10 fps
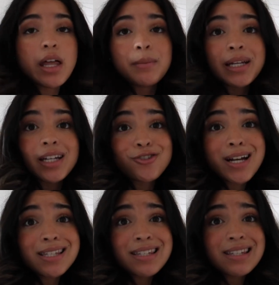then I'm gonna get
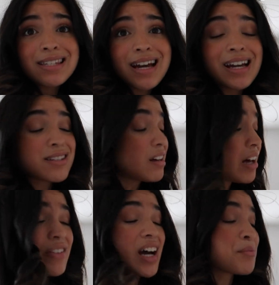dressed. I still
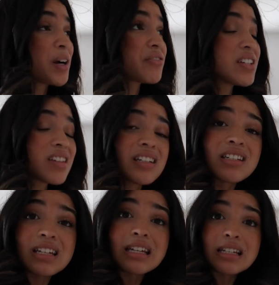haven't had breakfast, I
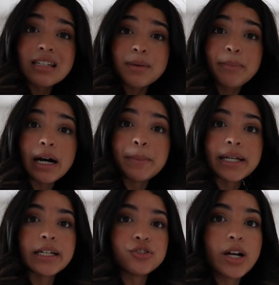need to eat. But I'm
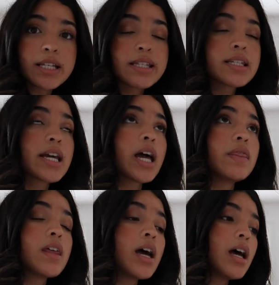gonna get dressed
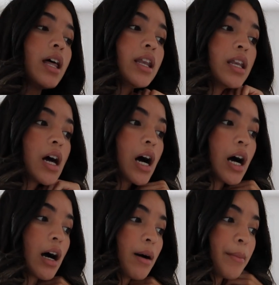and then
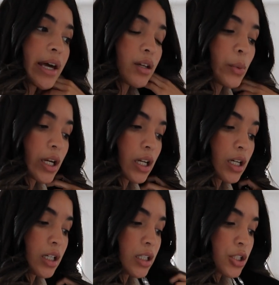um, I think we're
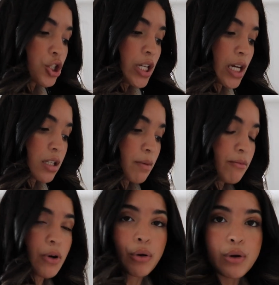gonna take
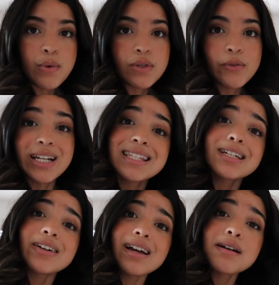some photos for
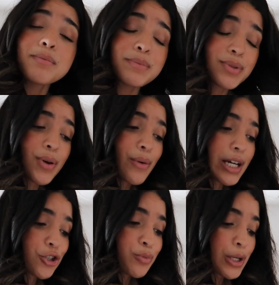Instagram. So
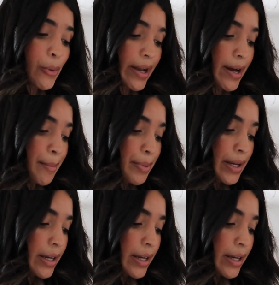that should be going up,